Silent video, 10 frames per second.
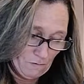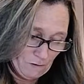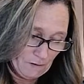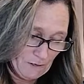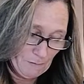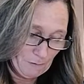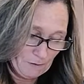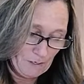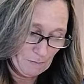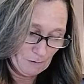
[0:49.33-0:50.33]
A couple
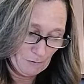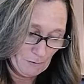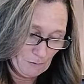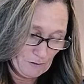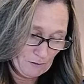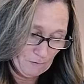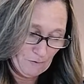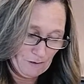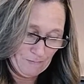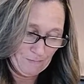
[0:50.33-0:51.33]
of tablespoons
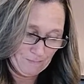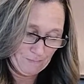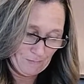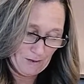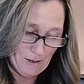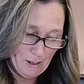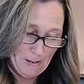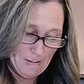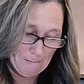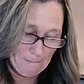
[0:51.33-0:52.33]

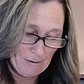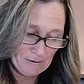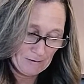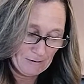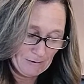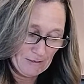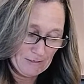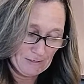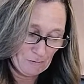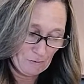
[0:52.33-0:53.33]
of butter,
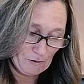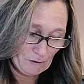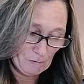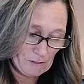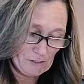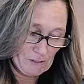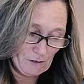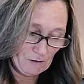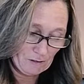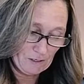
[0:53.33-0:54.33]
sprinkled with
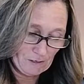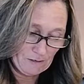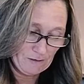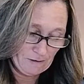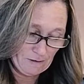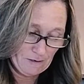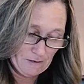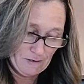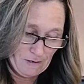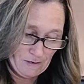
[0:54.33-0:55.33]
salt.
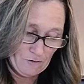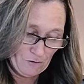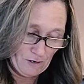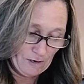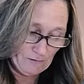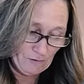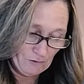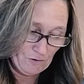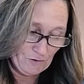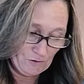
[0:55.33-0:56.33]
Chives are
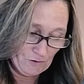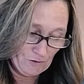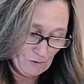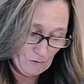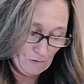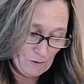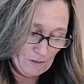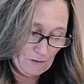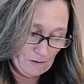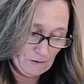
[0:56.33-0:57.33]
just so
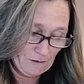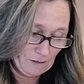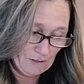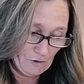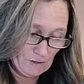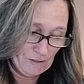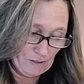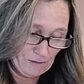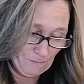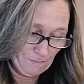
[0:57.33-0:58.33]
delicious.